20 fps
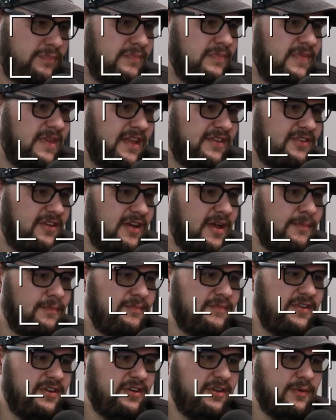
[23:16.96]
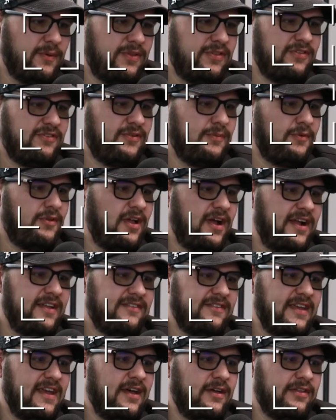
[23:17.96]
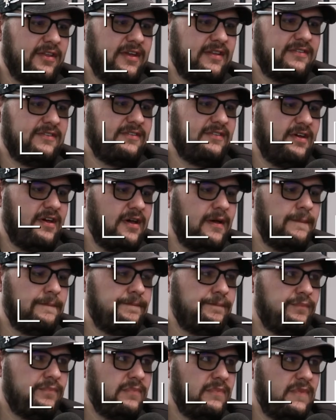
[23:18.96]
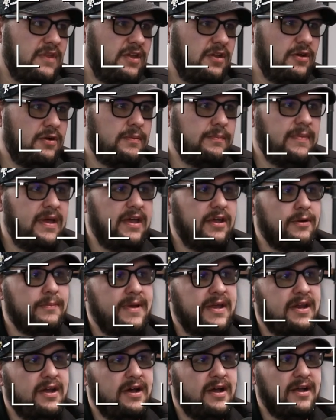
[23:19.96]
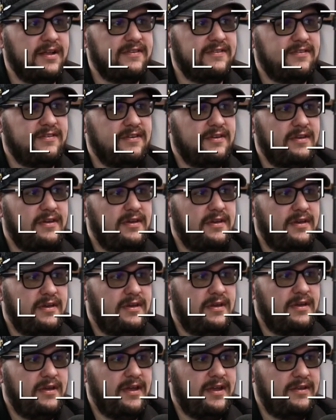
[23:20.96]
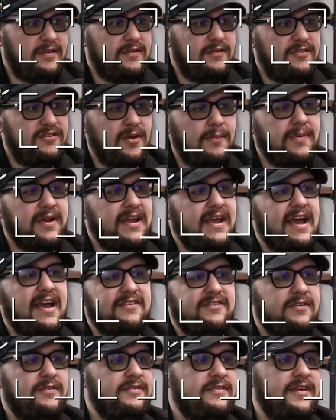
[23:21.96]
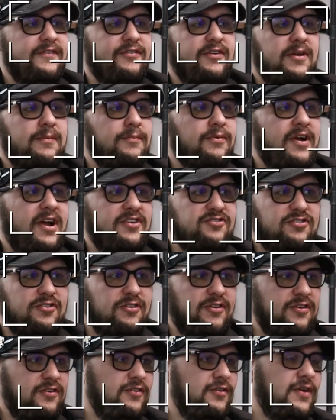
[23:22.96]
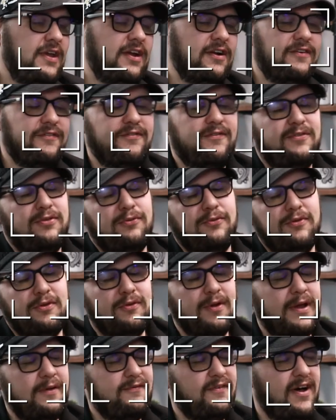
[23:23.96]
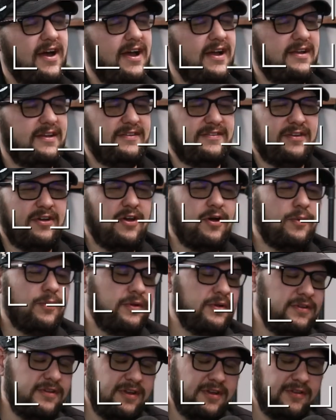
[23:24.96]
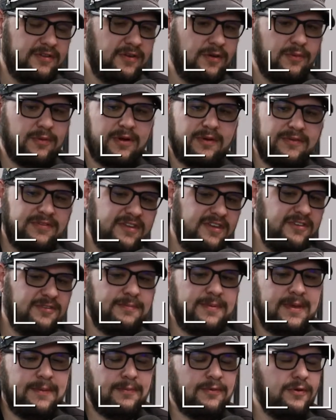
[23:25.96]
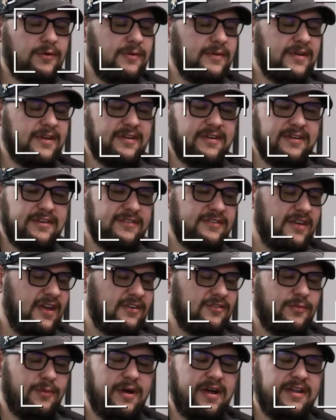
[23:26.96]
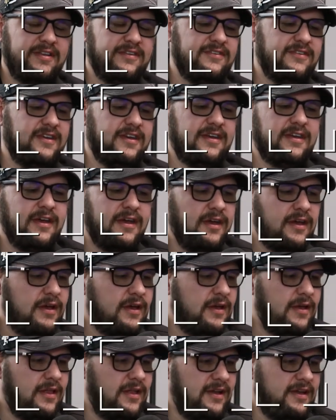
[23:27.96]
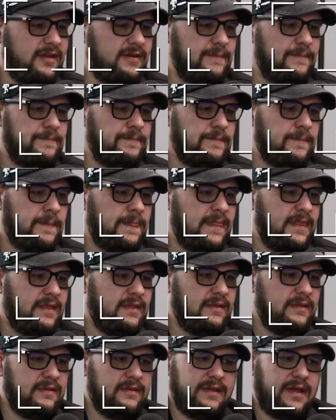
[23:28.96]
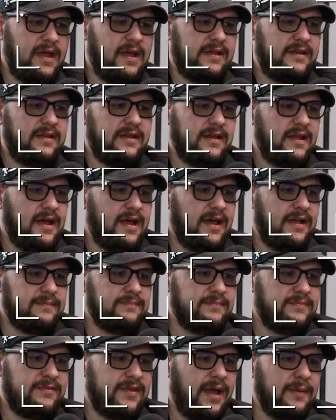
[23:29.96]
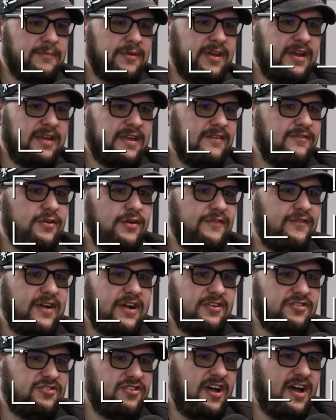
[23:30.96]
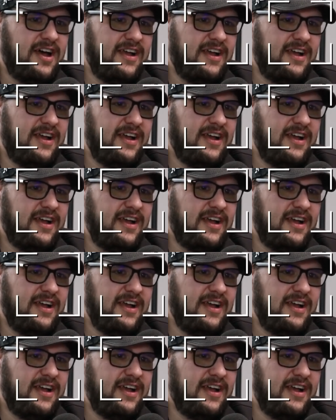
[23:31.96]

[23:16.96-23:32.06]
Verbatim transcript: That's like, I'm dealing with some clients now that, you know, may or may not, like somebody has a different impression, or you hear through the grapevine, it's like, oh, well, you know, don't work with these people because X, Y, and Z. Like, I'm going to give you a fair shot.